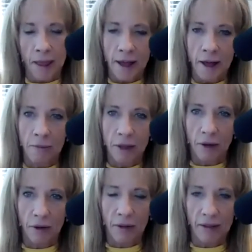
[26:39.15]

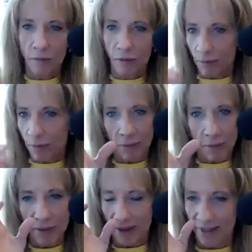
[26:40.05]
And people
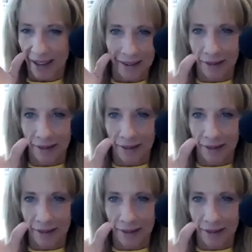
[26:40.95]
remember that, like